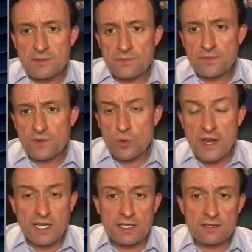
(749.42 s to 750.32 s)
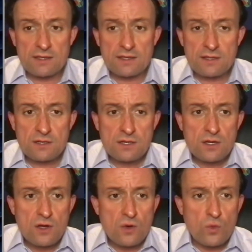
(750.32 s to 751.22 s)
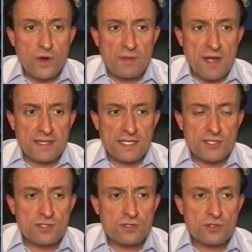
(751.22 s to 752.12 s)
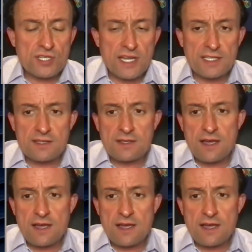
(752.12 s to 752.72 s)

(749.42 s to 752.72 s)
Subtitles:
weekend, we managed to send